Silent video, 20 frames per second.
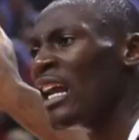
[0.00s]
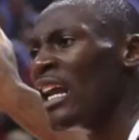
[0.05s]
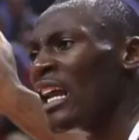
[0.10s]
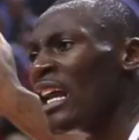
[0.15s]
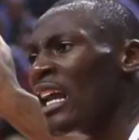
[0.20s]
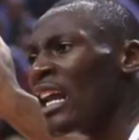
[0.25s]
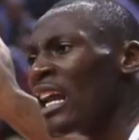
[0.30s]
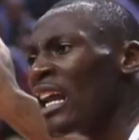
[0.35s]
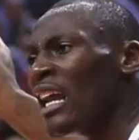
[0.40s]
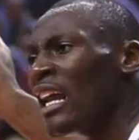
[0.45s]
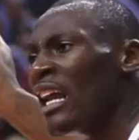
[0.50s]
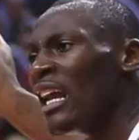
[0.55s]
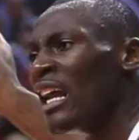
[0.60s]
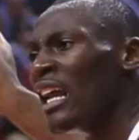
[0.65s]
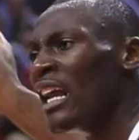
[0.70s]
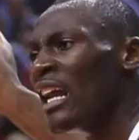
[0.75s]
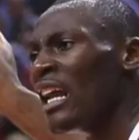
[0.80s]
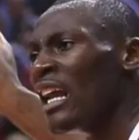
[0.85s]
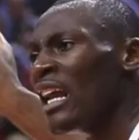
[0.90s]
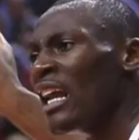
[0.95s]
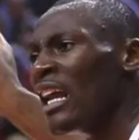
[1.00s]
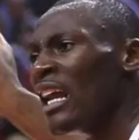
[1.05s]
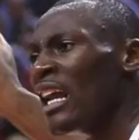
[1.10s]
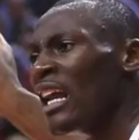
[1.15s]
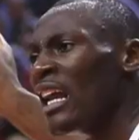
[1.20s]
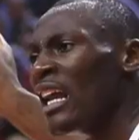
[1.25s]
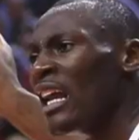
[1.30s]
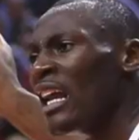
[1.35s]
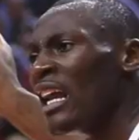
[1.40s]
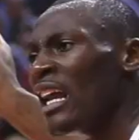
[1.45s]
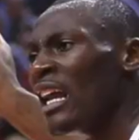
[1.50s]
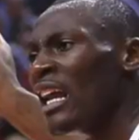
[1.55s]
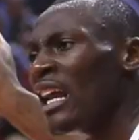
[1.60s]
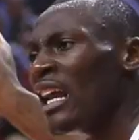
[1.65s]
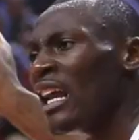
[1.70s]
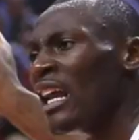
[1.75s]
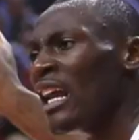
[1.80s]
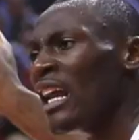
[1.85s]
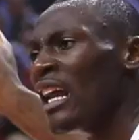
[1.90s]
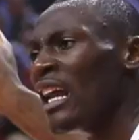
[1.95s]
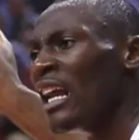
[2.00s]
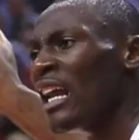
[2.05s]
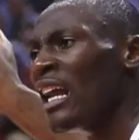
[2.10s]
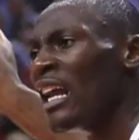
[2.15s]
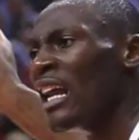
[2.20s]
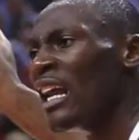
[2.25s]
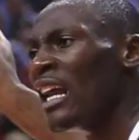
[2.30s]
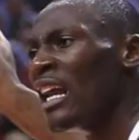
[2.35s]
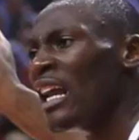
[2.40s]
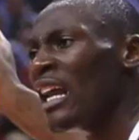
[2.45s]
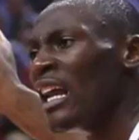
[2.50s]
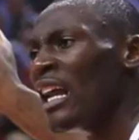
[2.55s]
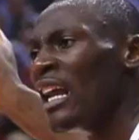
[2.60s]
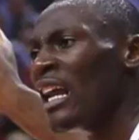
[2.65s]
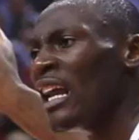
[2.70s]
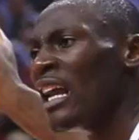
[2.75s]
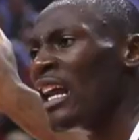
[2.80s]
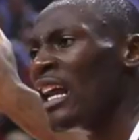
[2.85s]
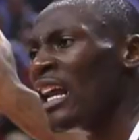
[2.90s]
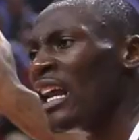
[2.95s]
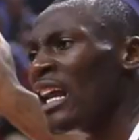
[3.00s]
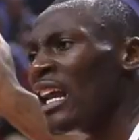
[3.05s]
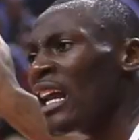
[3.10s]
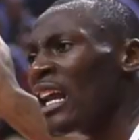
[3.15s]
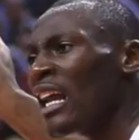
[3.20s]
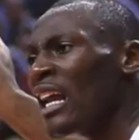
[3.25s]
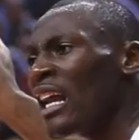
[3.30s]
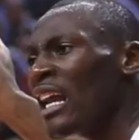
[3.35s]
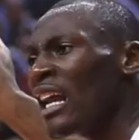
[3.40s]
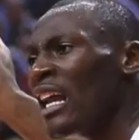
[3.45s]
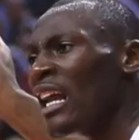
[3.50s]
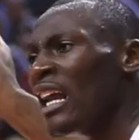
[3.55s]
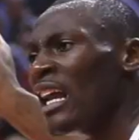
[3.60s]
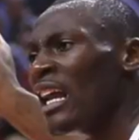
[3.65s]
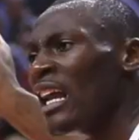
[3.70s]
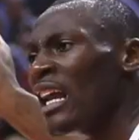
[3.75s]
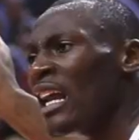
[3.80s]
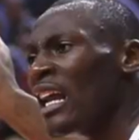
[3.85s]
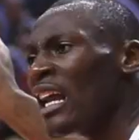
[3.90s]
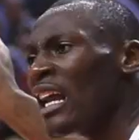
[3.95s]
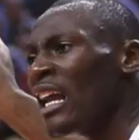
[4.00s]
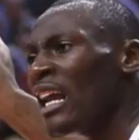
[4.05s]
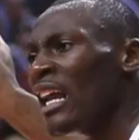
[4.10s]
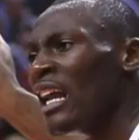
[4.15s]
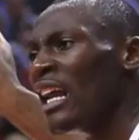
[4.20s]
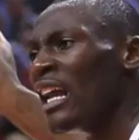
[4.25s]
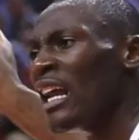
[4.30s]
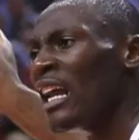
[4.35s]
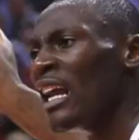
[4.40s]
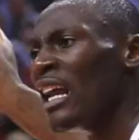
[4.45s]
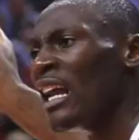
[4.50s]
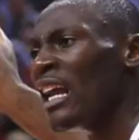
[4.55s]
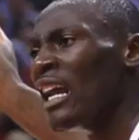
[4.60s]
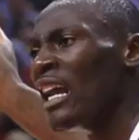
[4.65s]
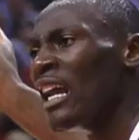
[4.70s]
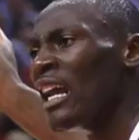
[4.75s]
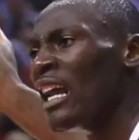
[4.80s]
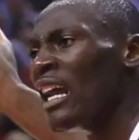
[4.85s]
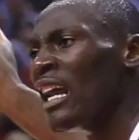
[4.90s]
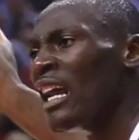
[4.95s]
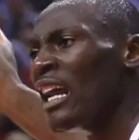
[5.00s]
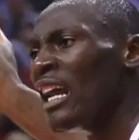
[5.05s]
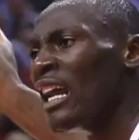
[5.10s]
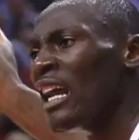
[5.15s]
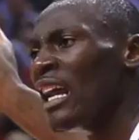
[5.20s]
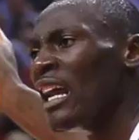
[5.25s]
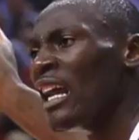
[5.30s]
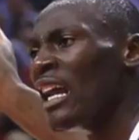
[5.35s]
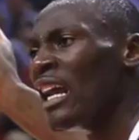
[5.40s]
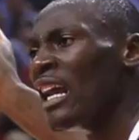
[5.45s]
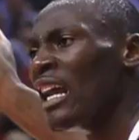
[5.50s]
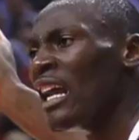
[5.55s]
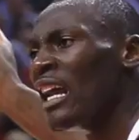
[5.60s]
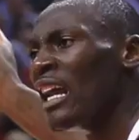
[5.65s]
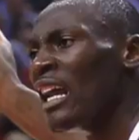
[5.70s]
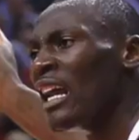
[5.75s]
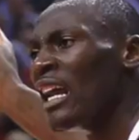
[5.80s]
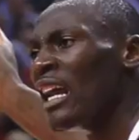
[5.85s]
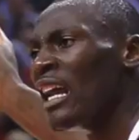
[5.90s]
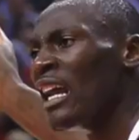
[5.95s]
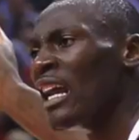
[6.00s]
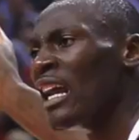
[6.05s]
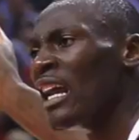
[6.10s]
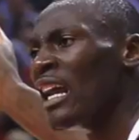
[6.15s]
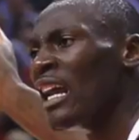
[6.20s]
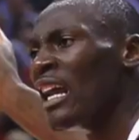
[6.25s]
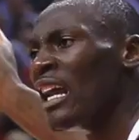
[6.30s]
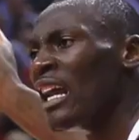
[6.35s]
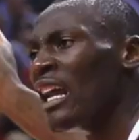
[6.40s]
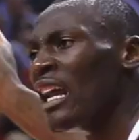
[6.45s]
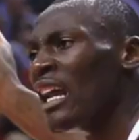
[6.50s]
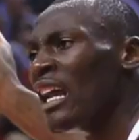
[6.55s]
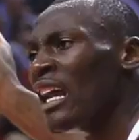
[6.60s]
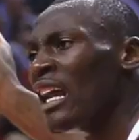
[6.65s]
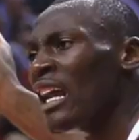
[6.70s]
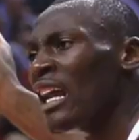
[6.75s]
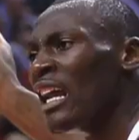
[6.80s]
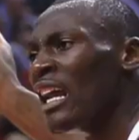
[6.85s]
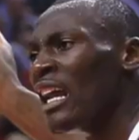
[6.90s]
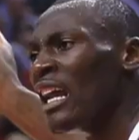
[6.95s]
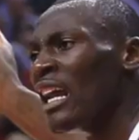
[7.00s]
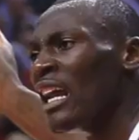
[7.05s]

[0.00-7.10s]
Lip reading: No words are spoken by the person on screen.